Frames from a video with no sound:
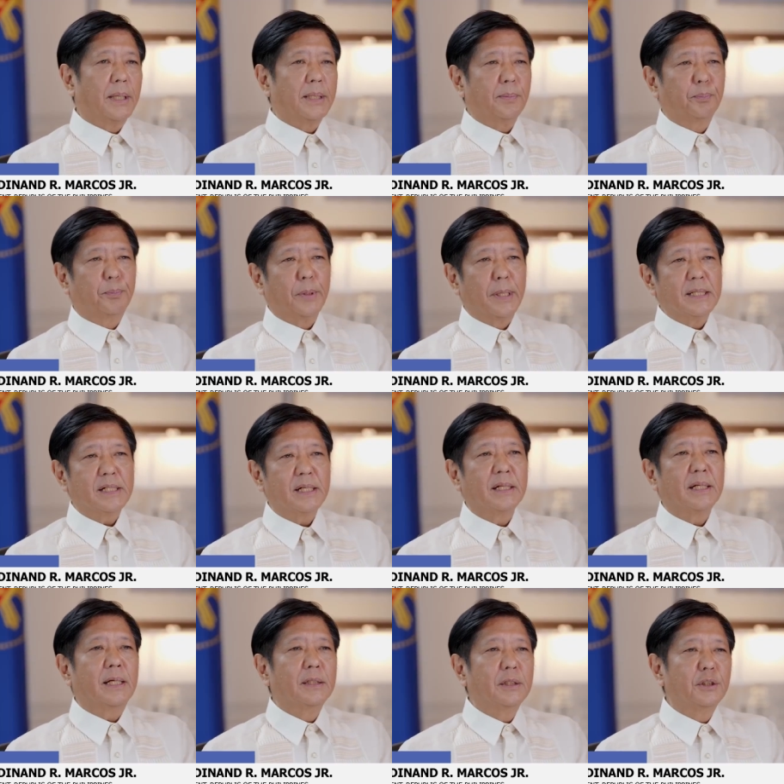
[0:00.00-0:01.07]

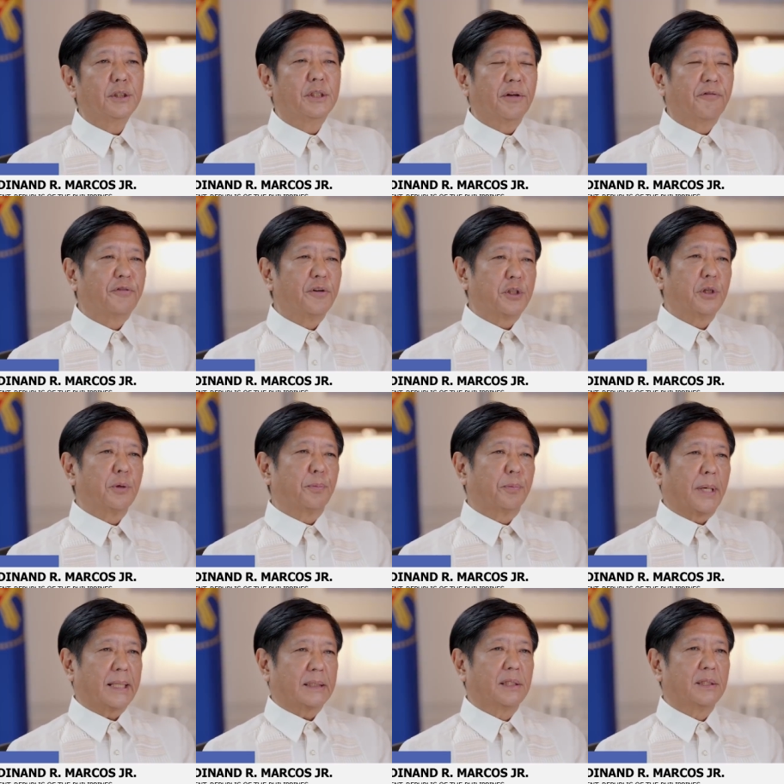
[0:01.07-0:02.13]
embracing energy-efficient
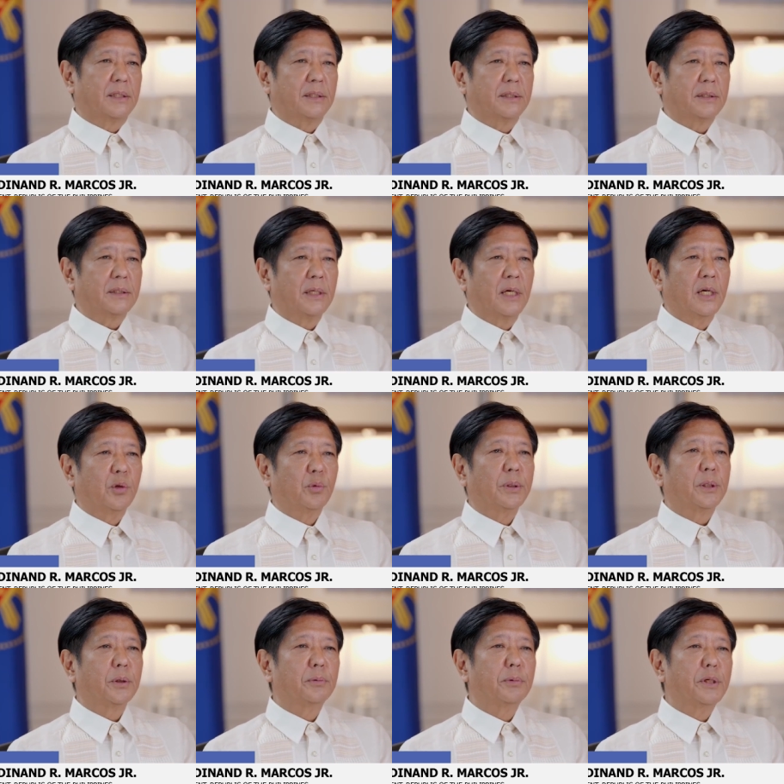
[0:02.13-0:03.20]
practices, we
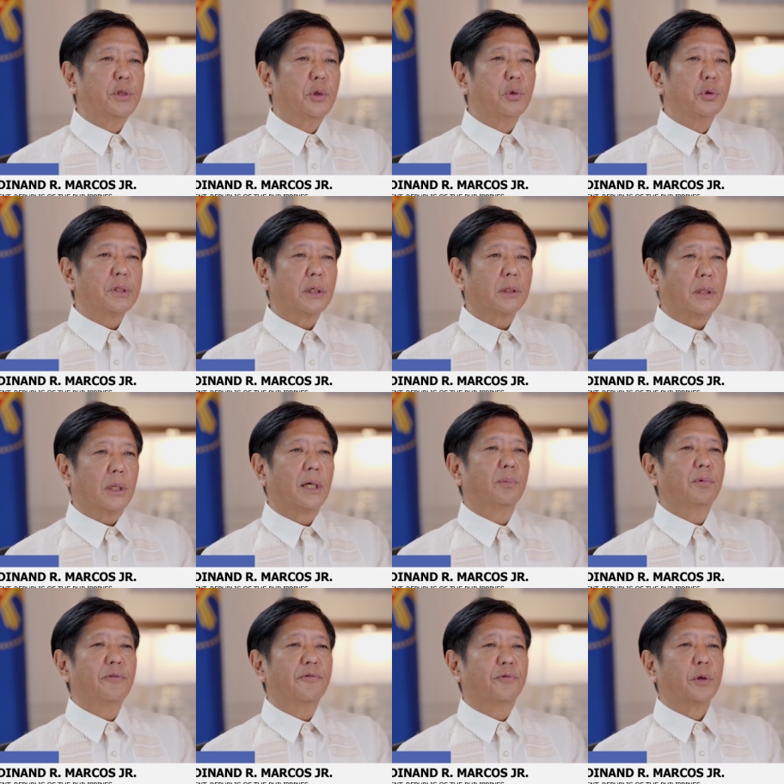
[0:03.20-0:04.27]
can reduce our
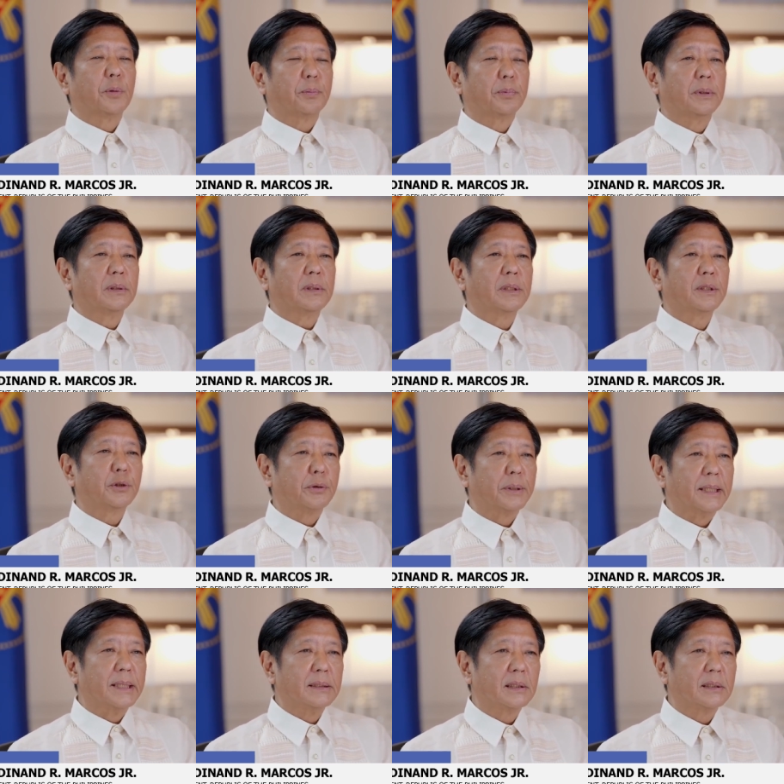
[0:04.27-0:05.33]
carbon footprint and
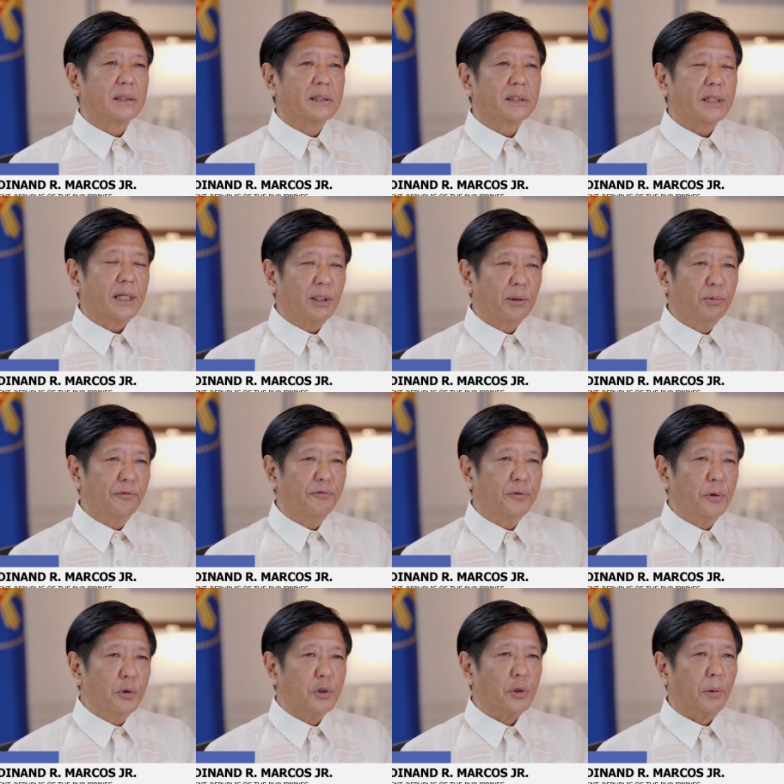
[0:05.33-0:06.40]
create a sustainable
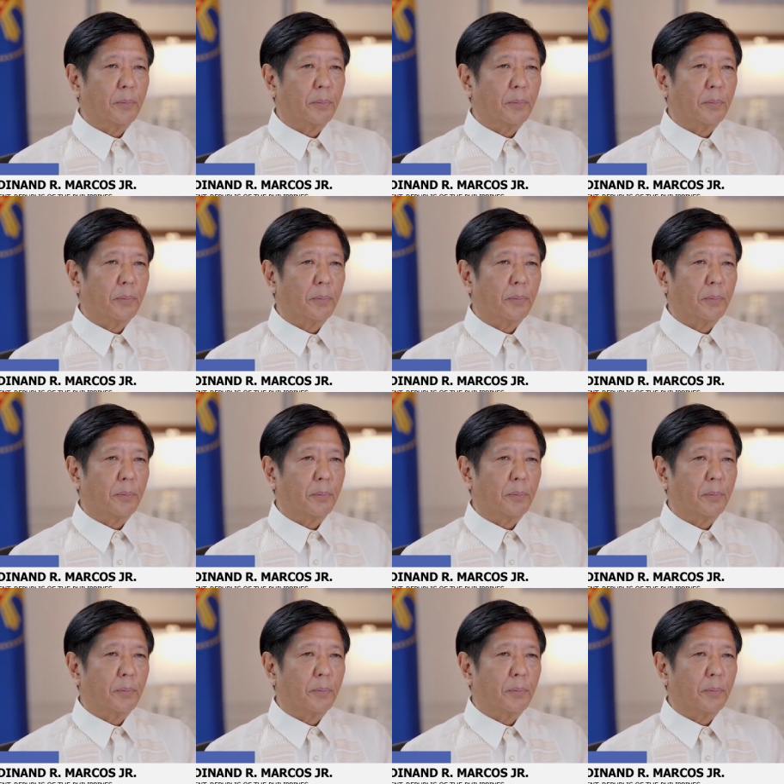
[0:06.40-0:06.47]
future.